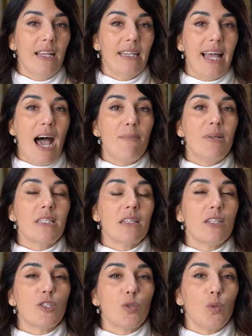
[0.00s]
Lapis
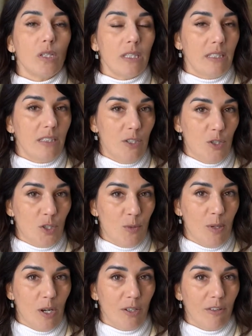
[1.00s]
lazuli used to
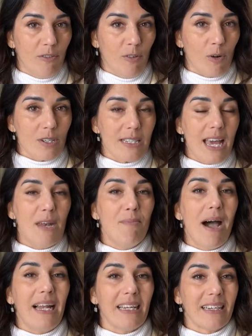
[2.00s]
be on the floors, and
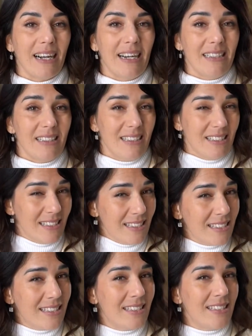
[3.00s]
malachite. This is
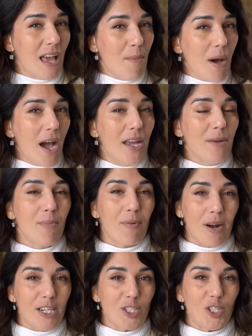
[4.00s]

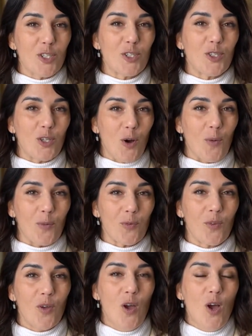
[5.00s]
semi-precious
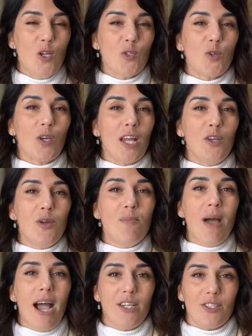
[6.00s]
stones. So can you
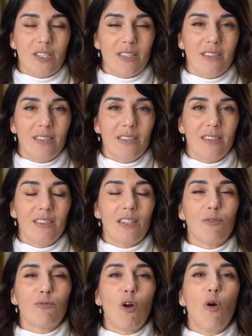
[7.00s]
imagine?
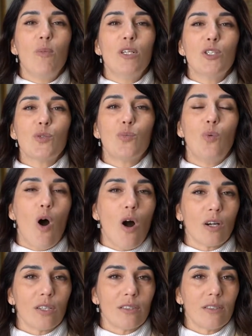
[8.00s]
The Romans
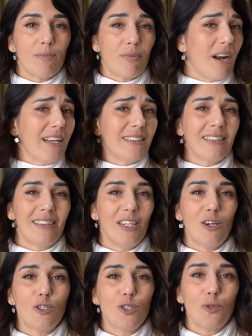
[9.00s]
walked practically
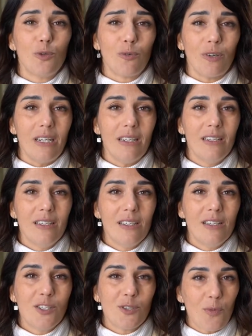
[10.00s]
on jewelry.
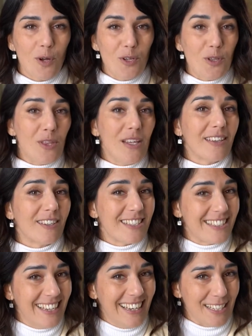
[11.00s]
So what do you think their
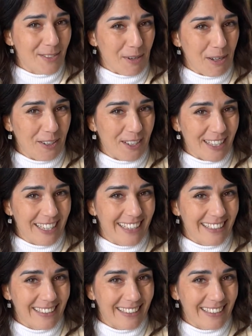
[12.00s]
ceilings would look like?